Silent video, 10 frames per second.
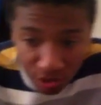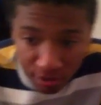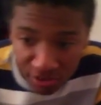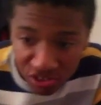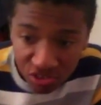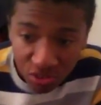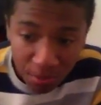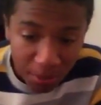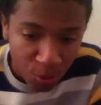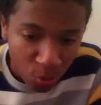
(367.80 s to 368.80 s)
notice, there's some
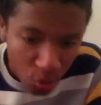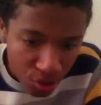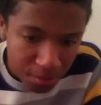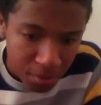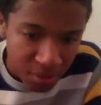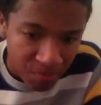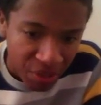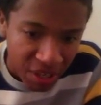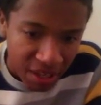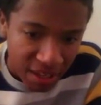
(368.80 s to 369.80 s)
people wouldn't, but
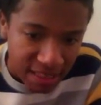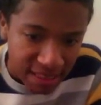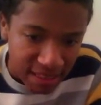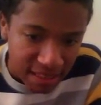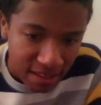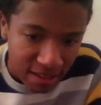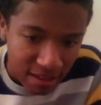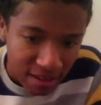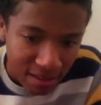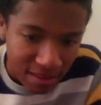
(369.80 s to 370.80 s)

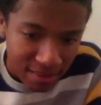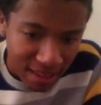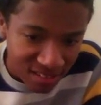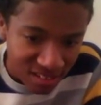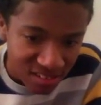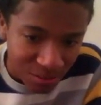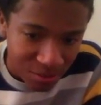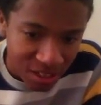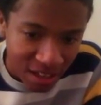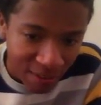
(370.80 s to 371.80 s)
that's not
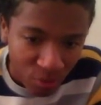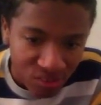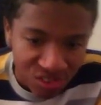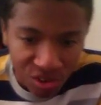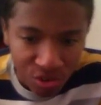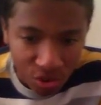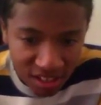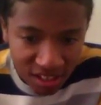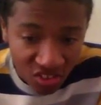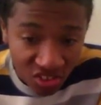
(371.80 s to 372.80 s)
something everyone's gonna
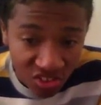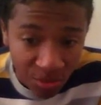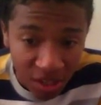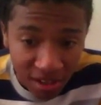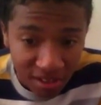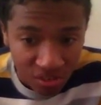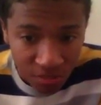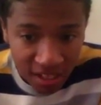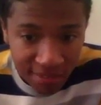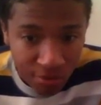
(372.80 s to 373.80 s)
look at. That's not
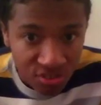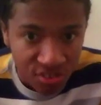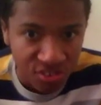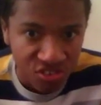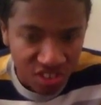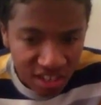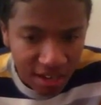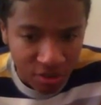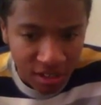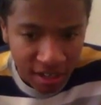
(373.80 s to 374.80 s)
something everyone's gonna see every